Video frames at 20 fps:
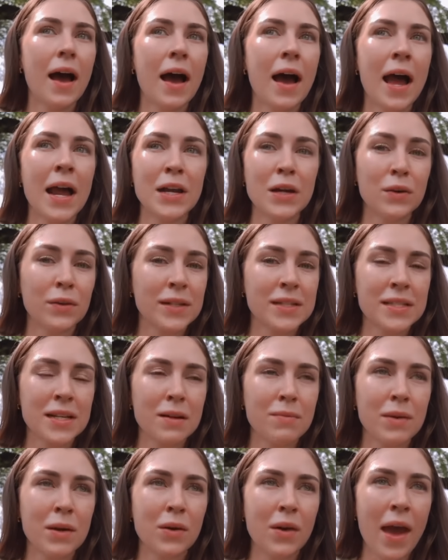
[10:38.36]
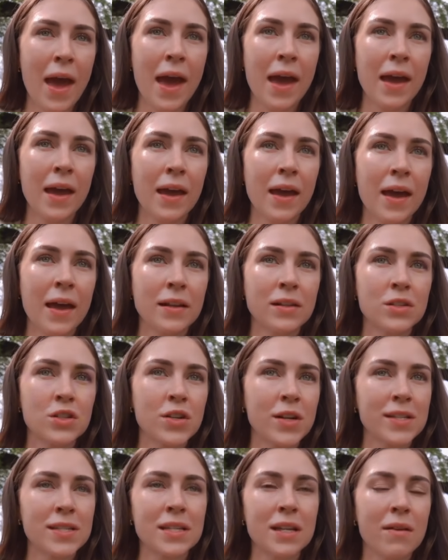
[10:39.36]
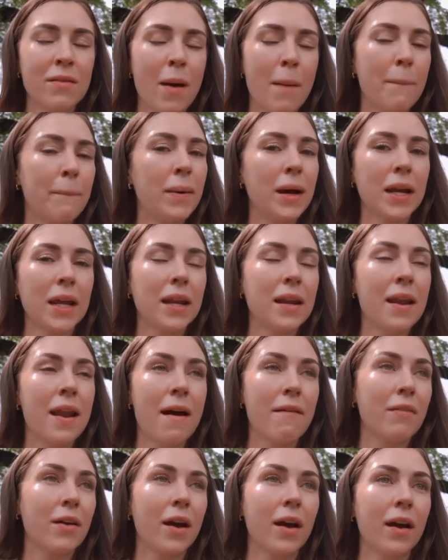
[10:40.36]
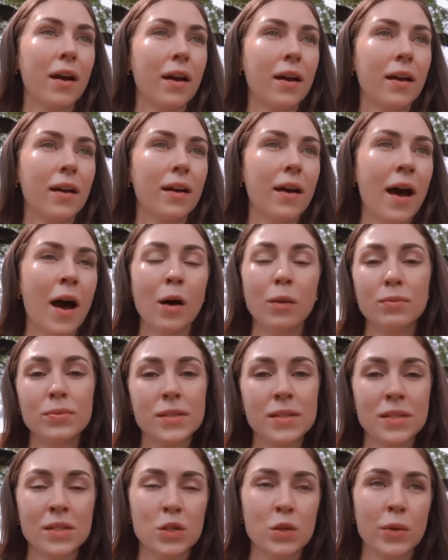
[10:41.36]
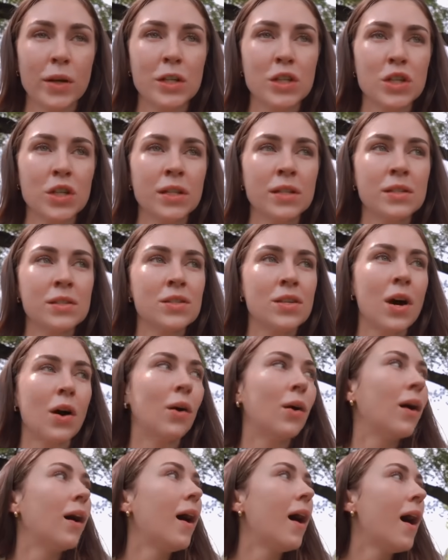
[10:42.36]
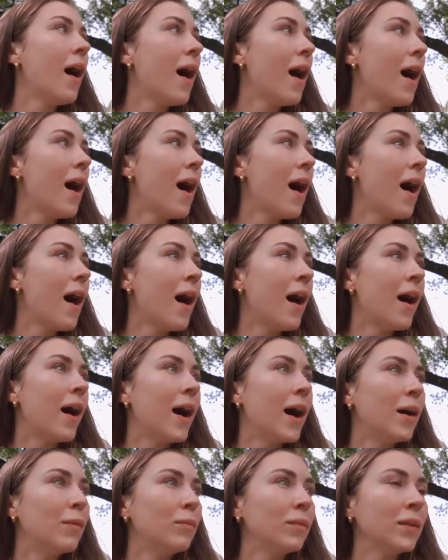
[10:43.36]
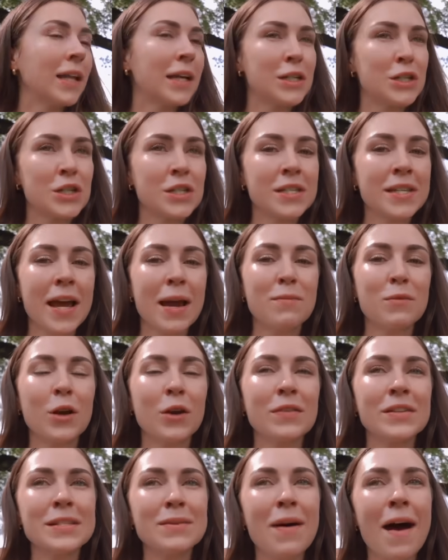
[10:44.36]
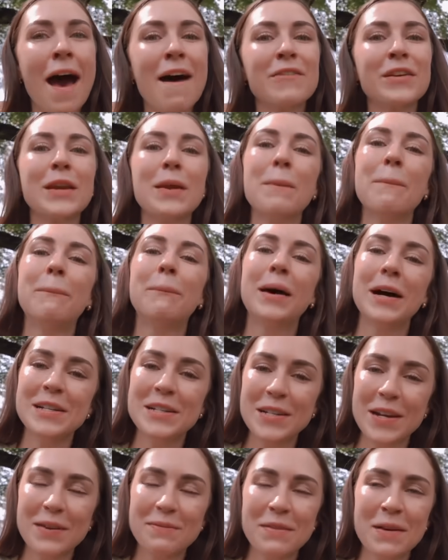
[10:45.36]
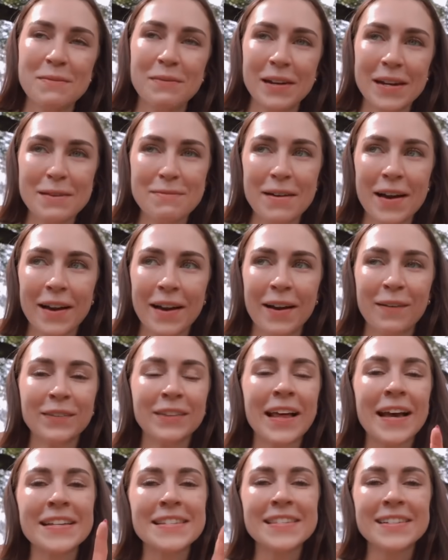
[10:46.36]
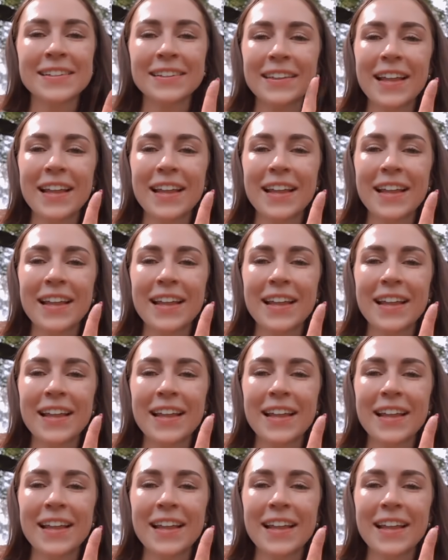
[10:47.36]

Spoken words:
I know that's going to be okay. And stressing about money never helps the situation. So let's just say I'm nervous about having to budget my money better. Less